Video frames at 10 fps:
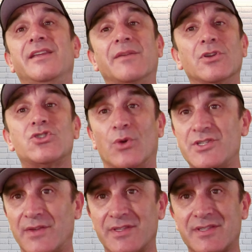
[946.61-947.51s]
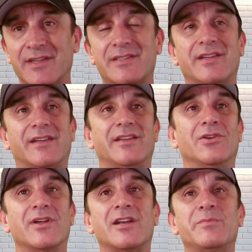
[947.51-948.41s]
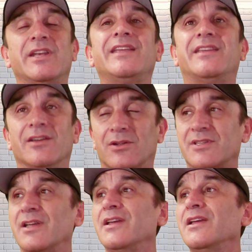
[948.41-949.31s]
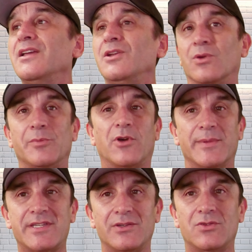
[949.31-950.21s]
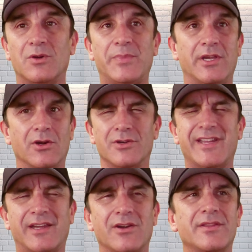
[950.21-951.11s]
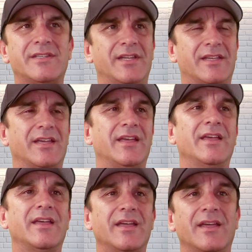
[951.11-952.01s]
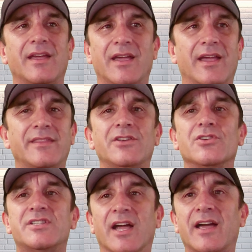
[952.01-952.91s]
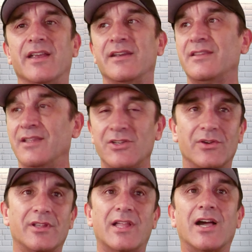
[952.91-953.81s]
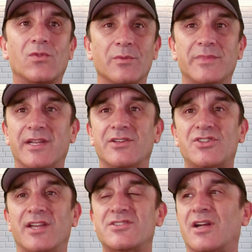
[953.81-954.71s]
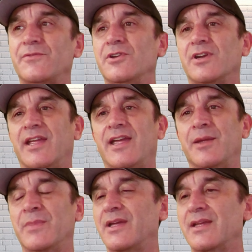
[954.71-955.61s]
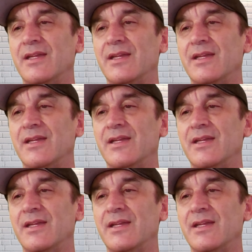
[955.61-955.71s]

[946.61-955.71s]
You have no choice. You have to sign the ticket. You're not admitting guilt. You're only promising to appear or take care of the ticket. And then you're done. Then you're in the locker room getting changed out for your game.